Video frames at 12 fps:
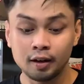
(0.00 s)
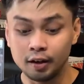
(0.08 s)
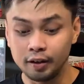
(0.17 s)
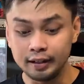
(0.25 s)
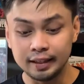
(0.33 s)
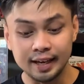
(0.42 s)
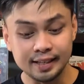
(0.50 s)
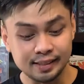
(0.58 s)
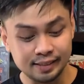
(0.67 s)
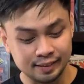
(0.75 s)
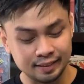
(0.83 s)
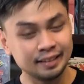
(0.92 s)
Alright
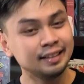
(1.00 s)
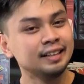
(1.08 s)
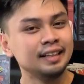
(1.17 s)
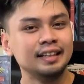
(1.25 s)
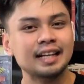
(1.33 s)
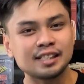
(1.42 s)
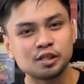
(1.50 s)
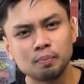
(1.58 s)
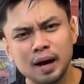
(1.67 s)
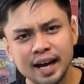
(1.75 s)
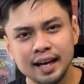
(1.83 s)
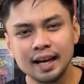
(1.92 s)
guys, that's
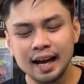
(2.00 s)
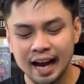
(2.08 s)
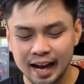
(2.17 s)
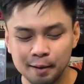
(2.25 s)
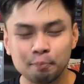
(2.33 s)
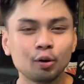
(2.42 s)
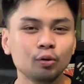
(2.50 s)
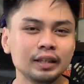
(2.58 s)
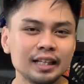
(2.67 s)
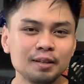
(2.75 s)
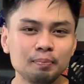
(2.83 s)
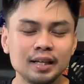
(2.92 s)
my high
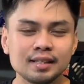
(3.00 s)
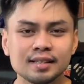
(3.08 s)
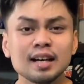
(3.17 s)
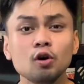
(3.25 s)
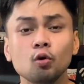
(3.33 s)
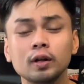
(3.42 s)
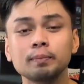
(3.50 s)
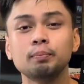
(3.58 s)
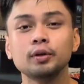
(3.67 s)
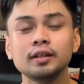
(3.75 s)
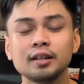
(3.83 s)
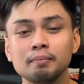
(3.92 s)
protein pizza. We'll
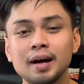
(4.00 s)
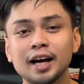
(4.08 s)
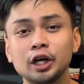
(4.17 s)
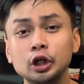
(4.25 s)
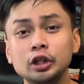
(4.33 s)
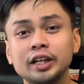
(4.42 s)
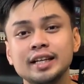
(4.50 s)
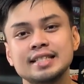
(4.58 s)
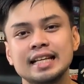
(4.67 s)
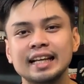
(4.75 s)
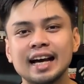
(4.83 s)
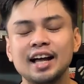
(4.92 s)
put the macronutrients
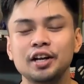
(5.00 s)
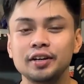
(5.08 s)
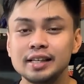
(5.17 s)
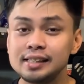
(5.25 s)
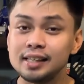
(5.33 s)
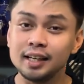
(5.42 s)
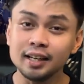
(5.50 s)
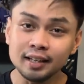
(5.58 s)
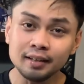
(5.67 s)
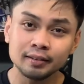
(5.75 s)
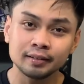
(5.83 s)
and calories here.